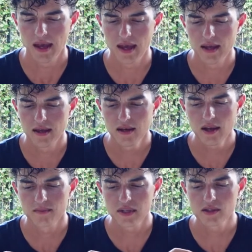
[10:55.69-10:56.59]
And
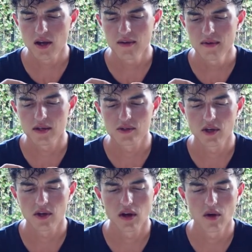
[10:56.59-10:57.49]
yeah, that's kind of it.
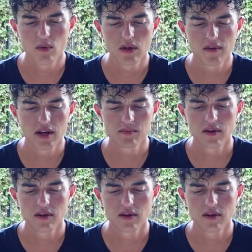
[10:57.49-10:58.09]
So I will give you guys